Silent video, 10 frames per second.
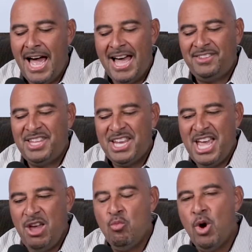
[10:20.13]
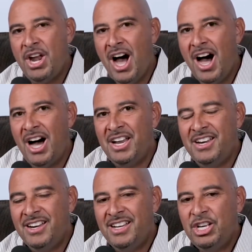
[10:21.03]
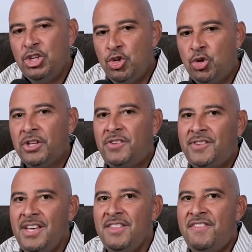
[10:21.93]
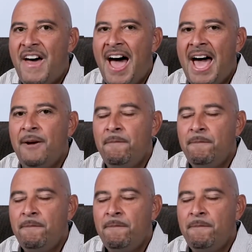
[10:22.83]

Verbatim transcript: as the game went on, you could see that